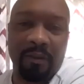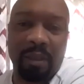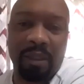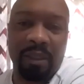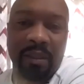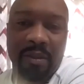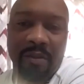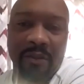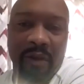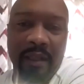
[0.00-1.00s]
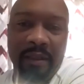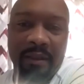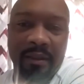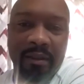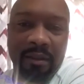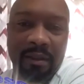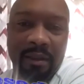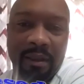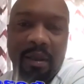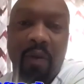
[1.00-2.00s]
Reseda Church of Christ.
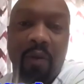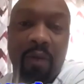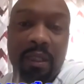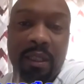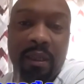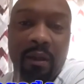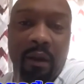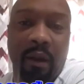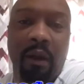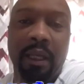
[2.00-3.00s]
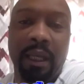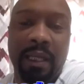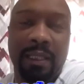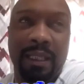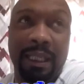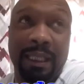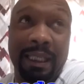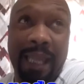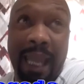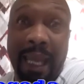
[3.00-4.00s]
It's called okay. Reseda, R E S E
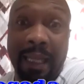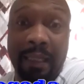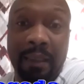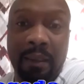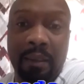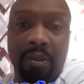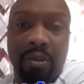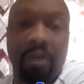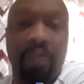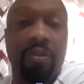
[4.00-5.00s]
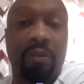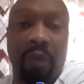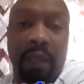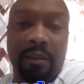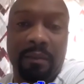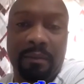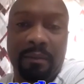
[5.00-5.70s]
D A, Church of Christ.